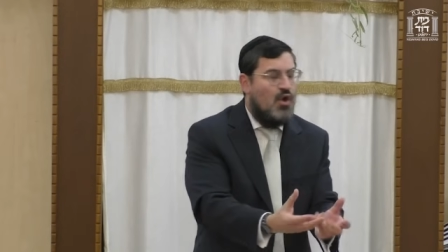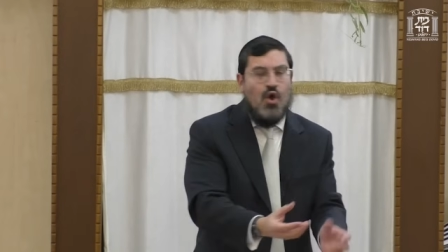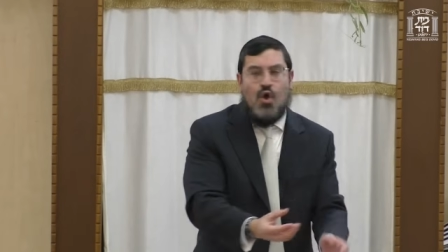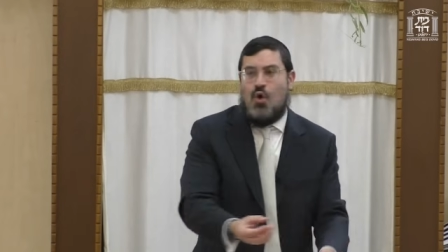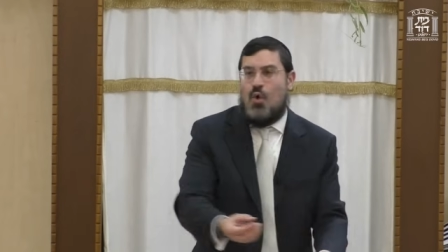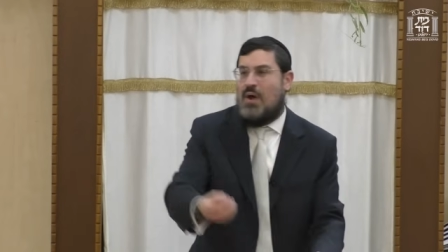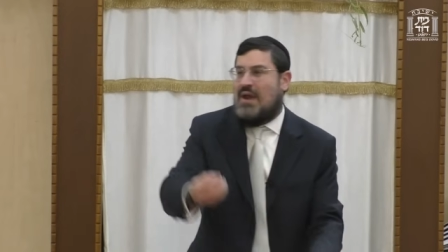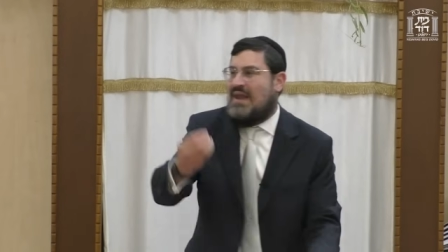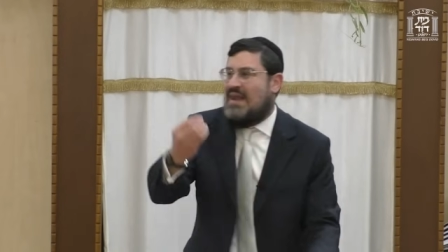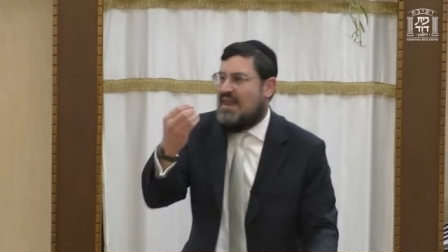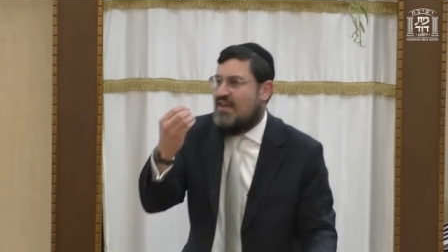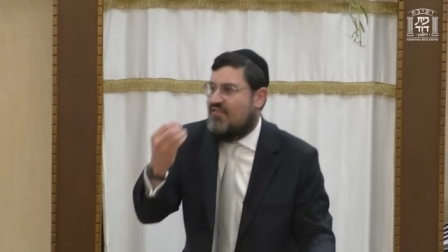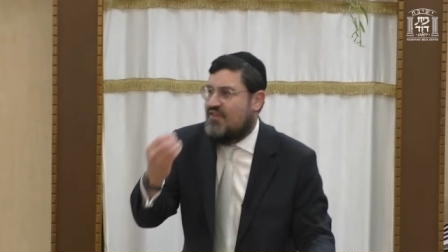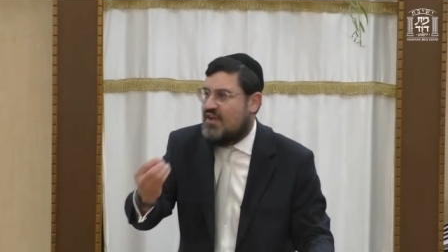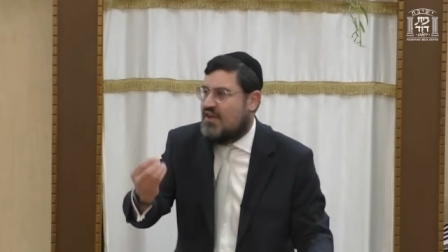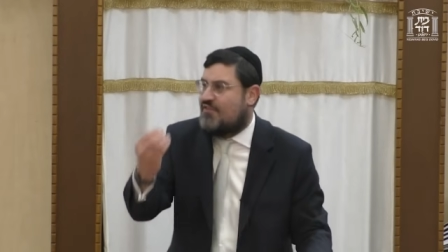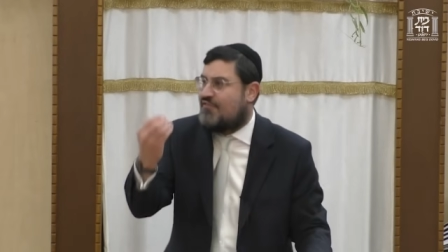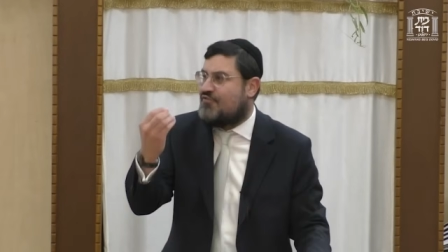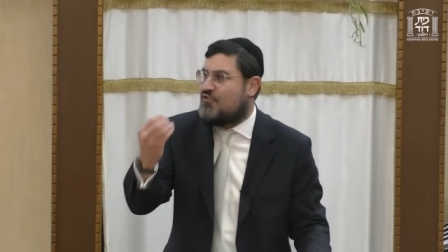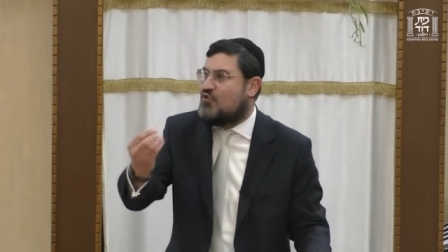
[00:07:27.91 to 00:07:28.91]
who were
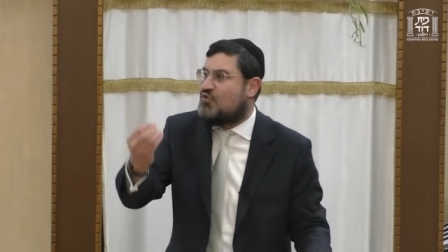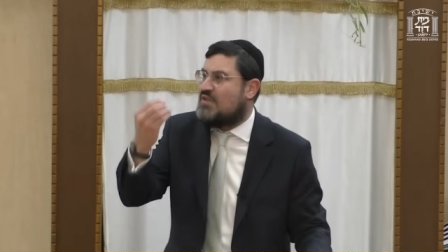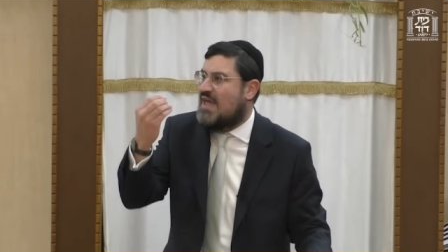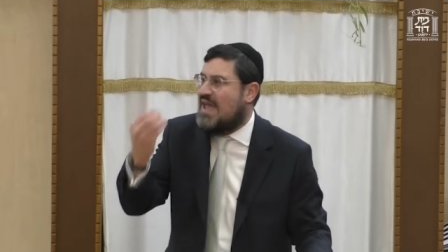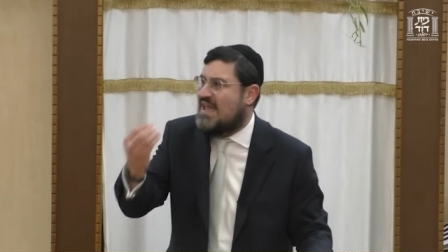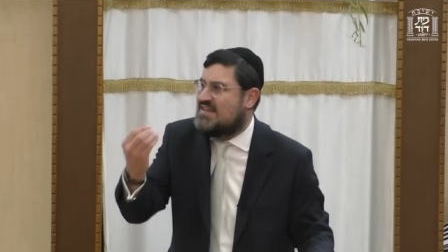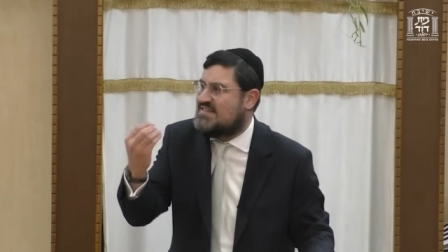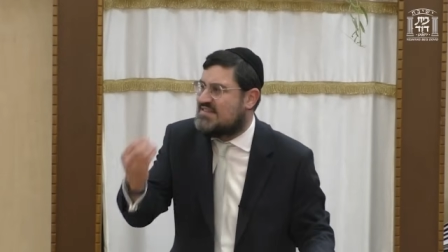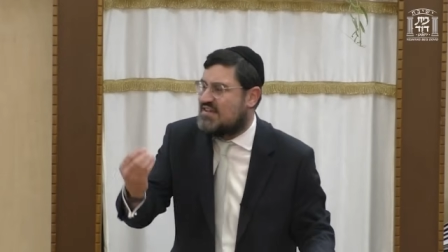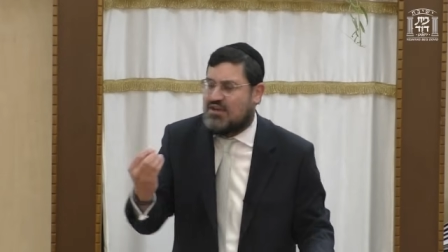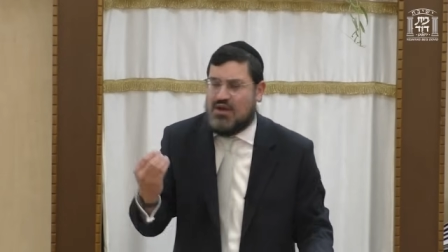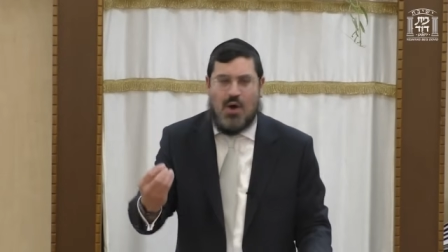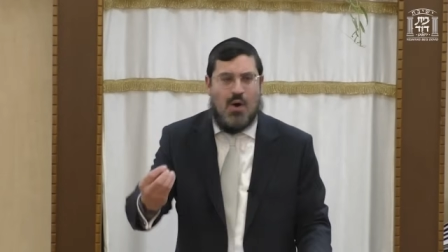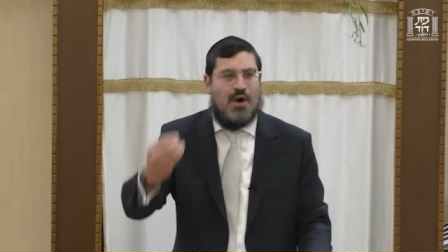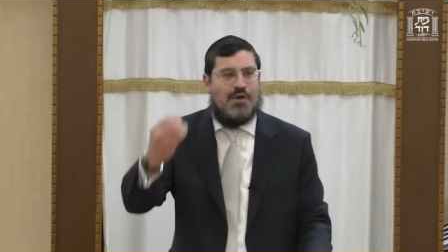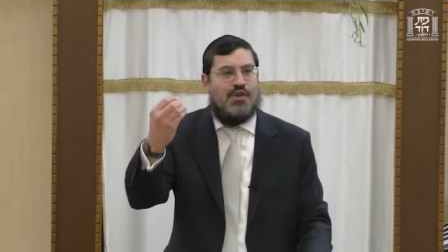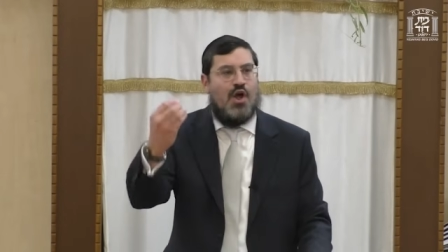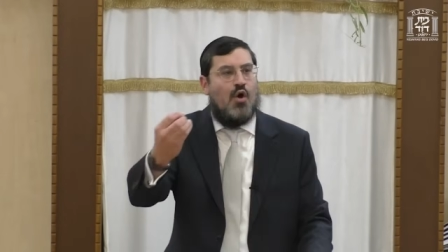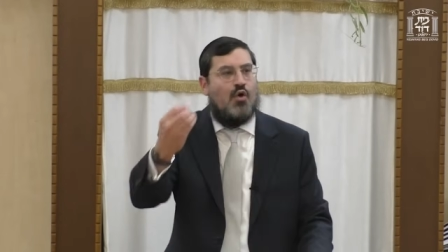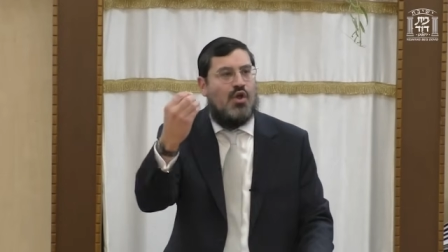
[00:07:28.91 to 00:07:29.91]
living a few days
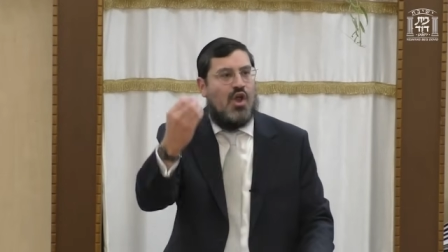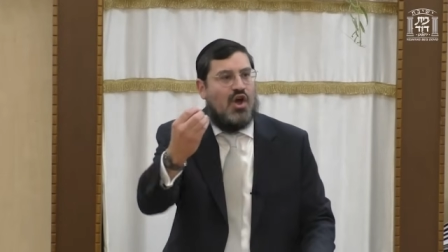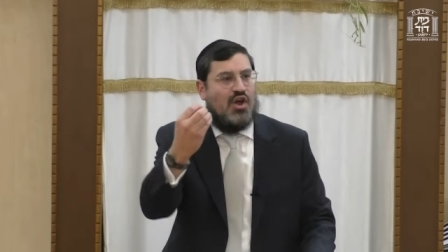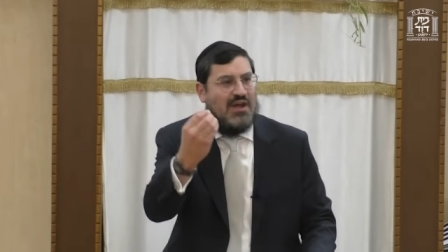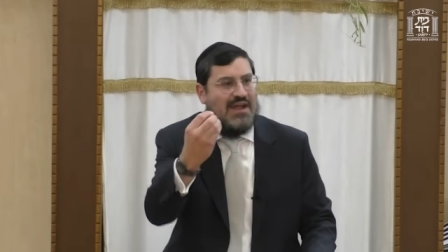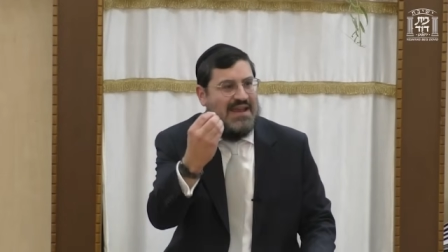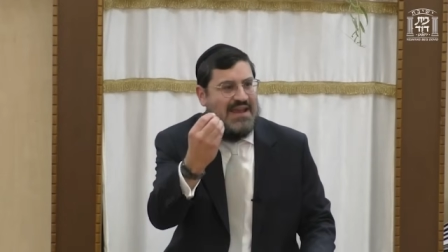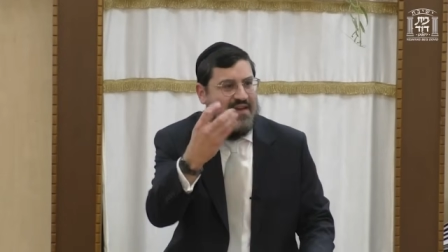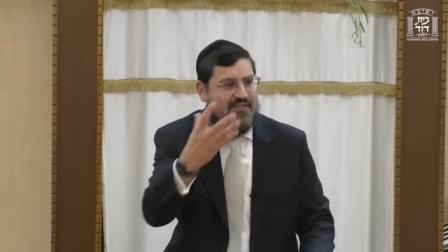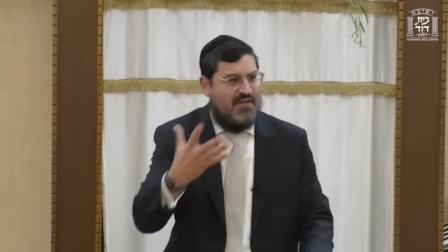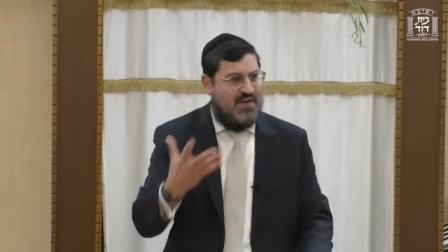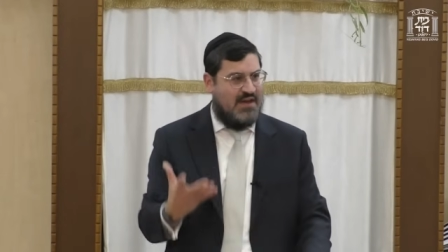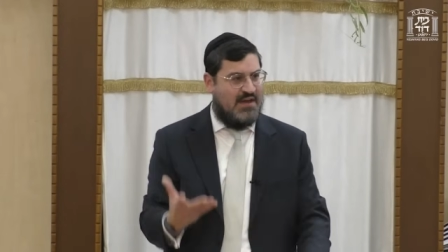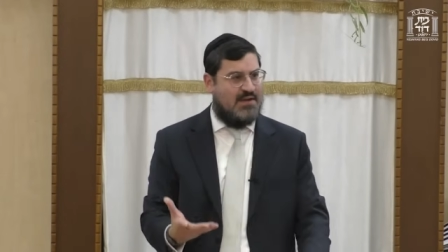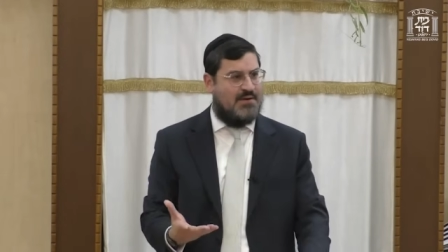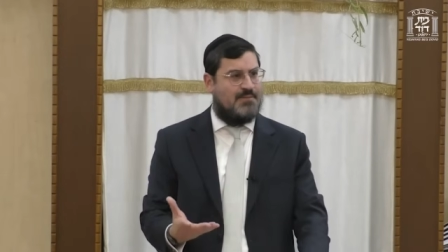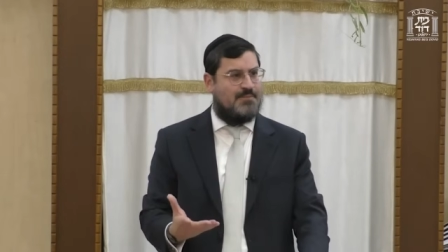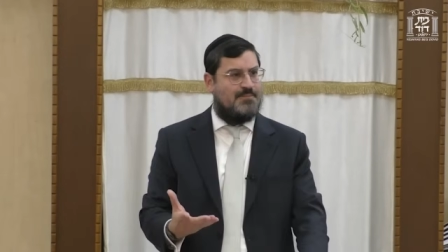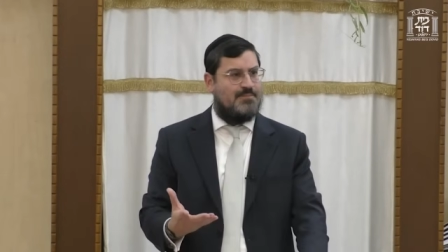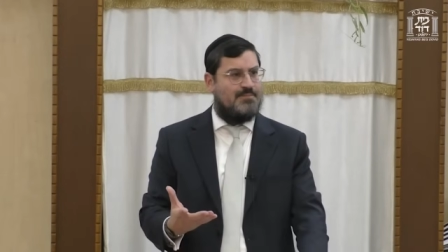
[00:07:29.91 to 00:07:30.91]
ago are no longer living.